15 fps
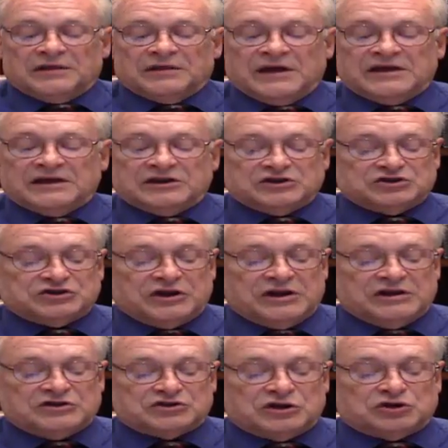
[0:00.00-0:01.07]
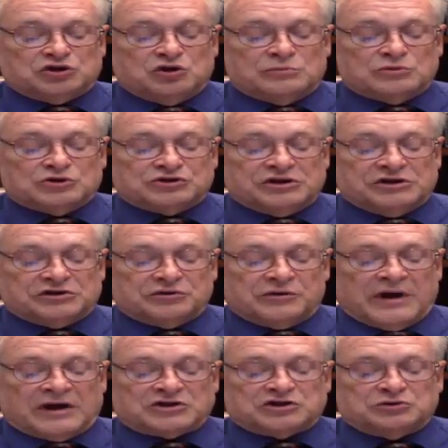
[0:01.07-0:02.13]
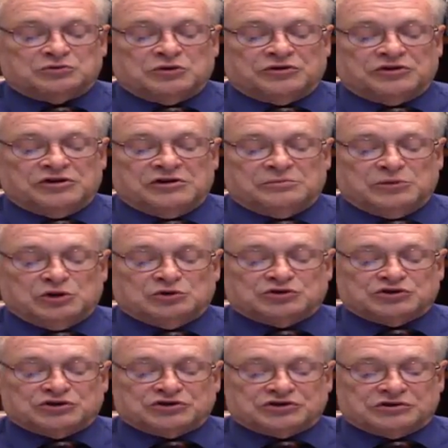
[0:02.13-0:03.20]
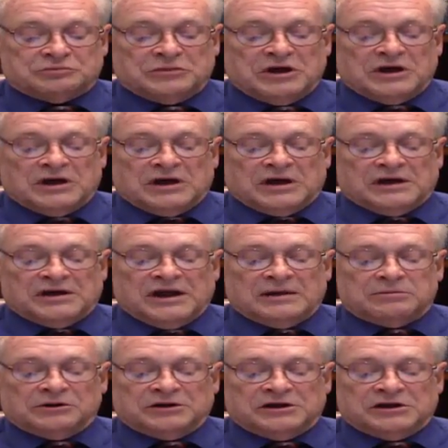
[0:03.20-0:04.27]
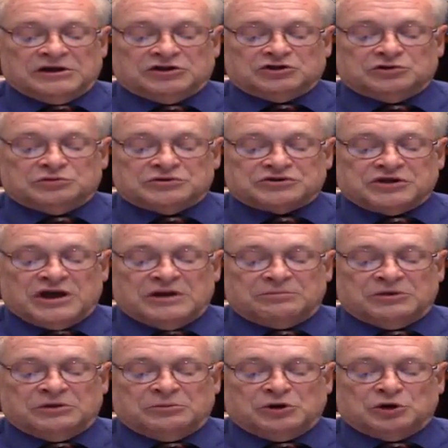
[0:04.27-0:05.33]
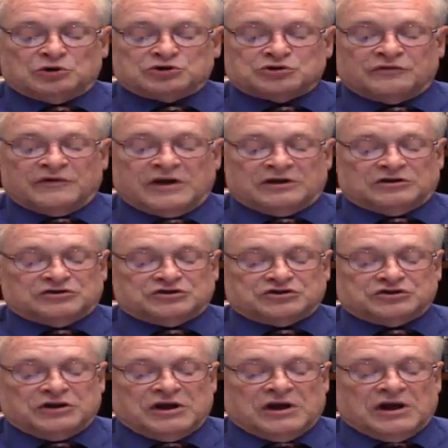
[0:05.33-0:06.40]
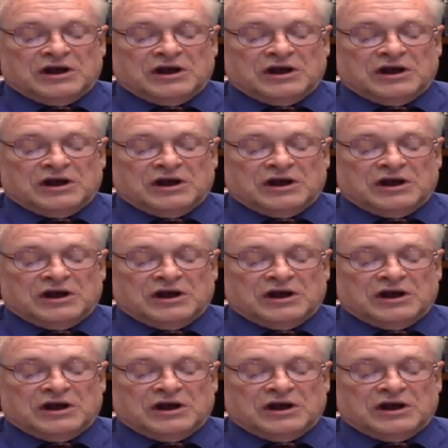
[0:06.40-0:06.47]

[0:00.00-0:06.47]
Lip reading: They can change a tumor's interaction with the immune system, enabling it to escape immunosurveillance.